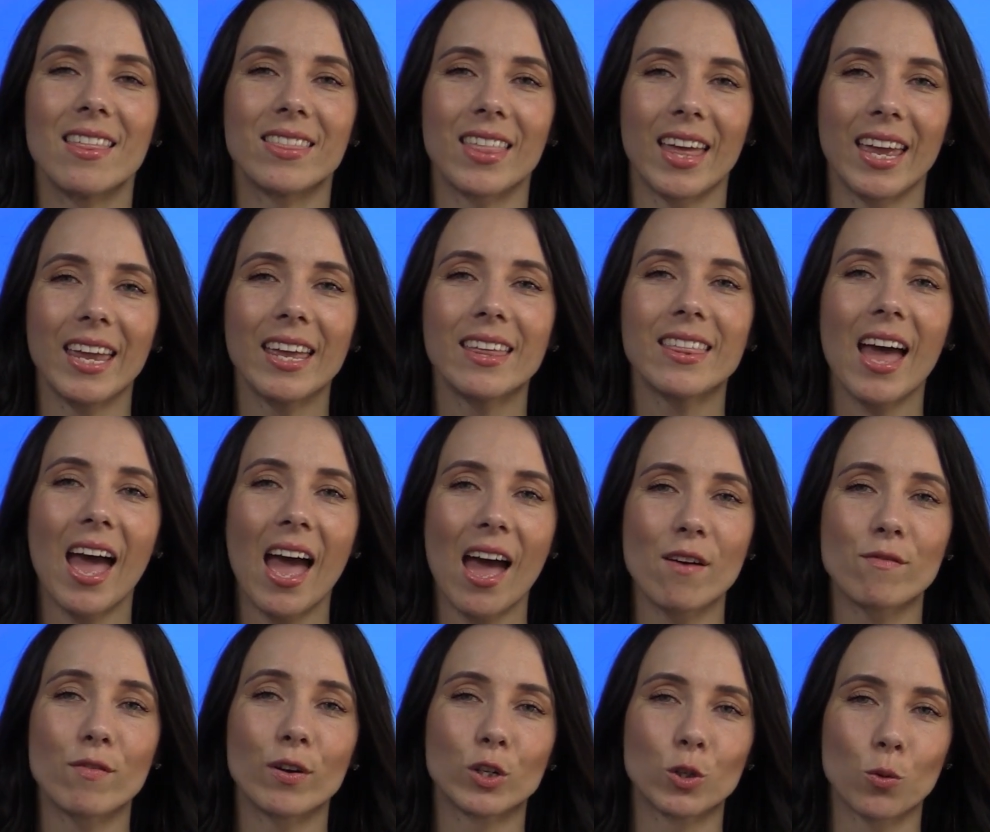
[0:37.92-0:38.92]
They either
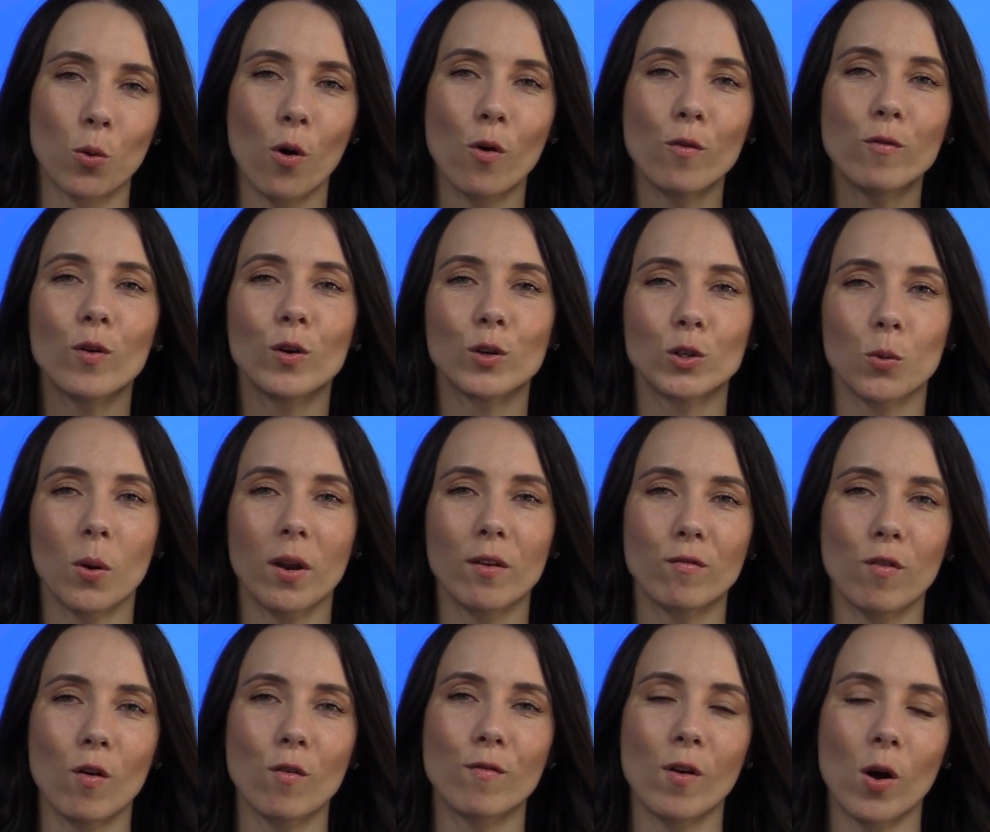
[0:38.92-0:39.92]
have a 12 or
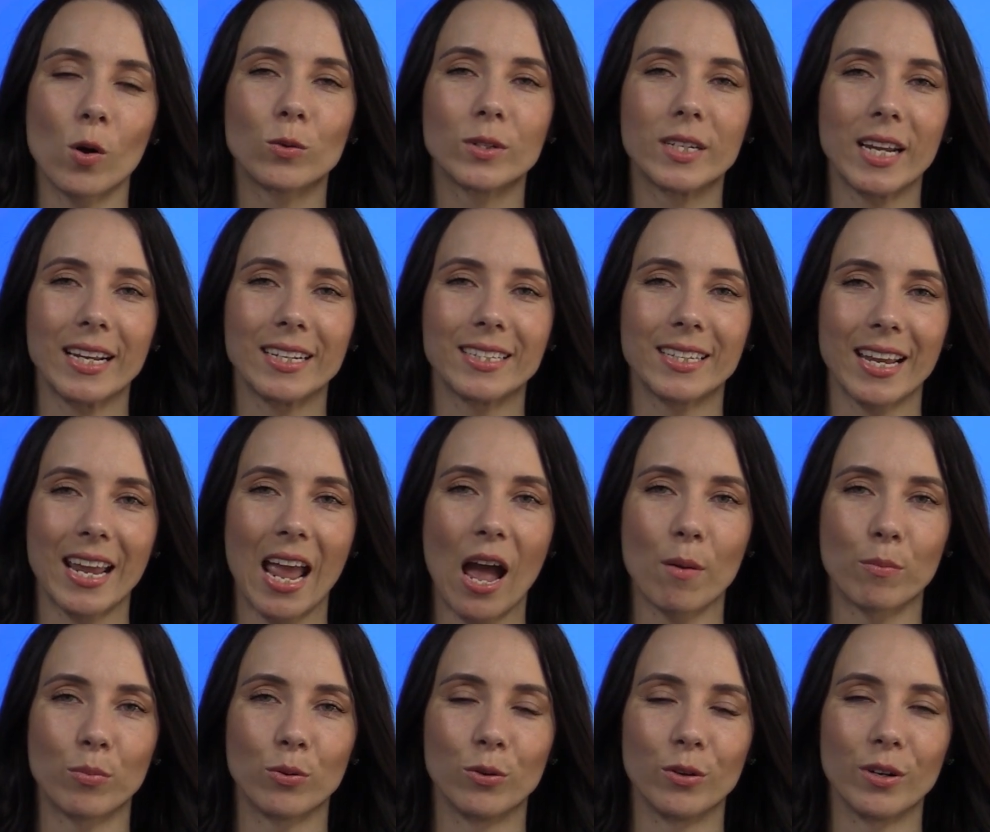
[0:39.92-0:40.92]
24 volt DC
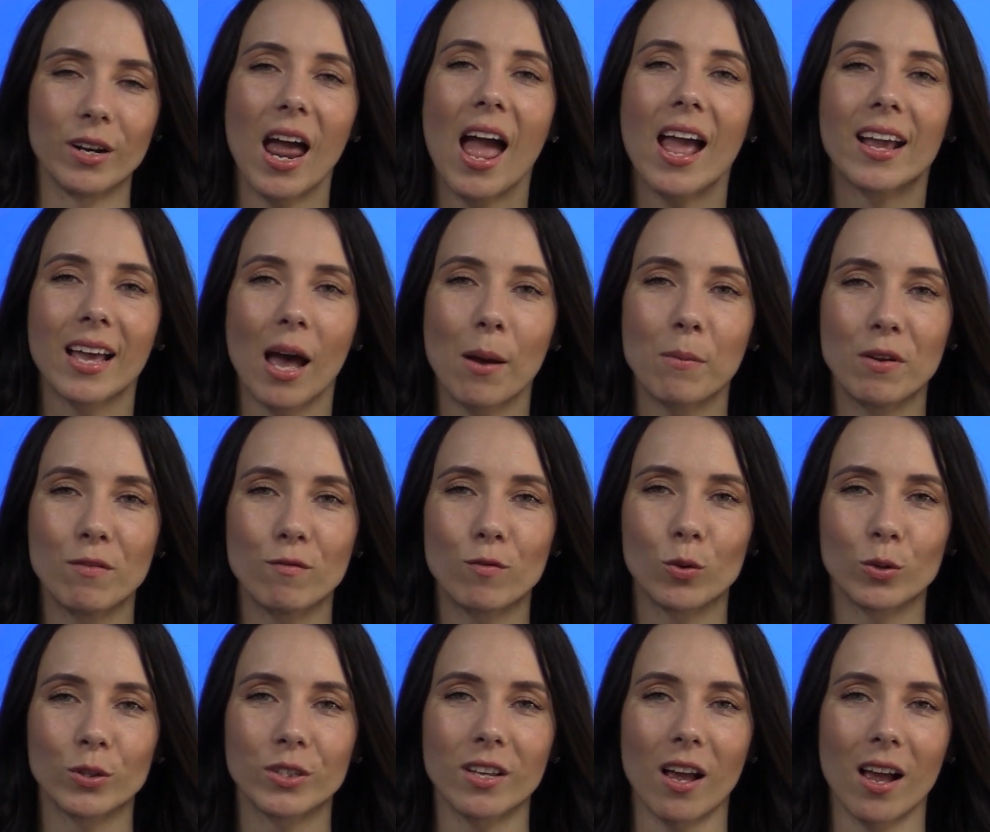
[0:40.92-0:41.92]
output and come in
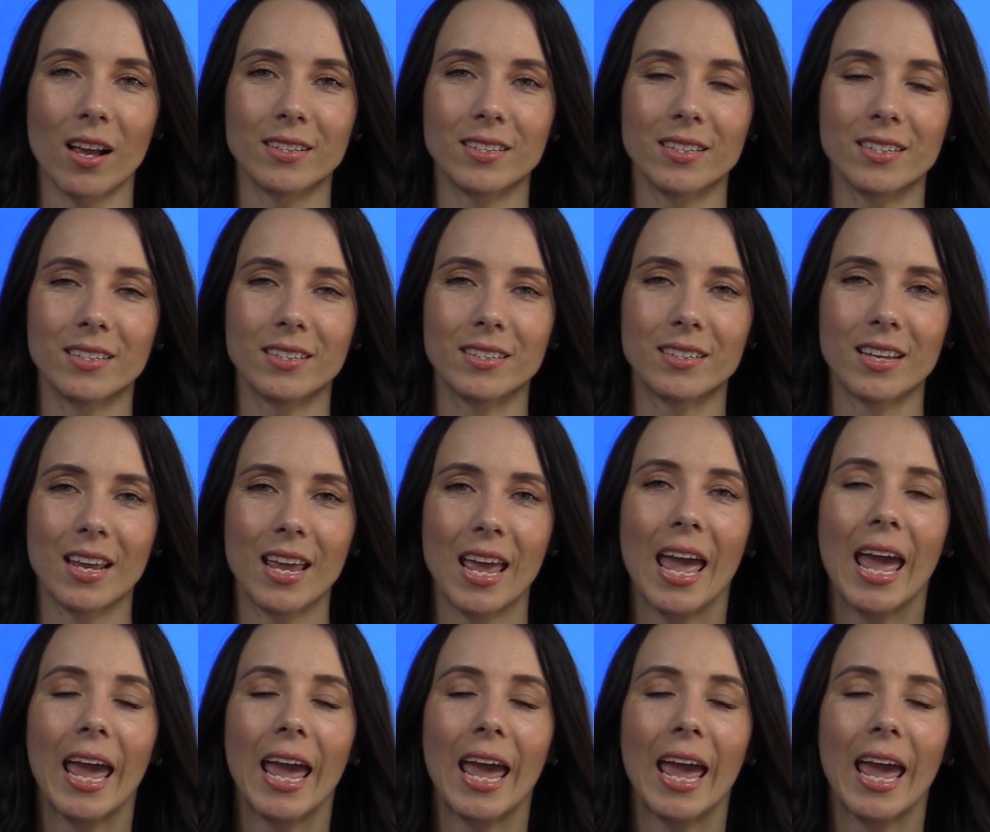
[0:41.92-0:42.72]
4 sizes.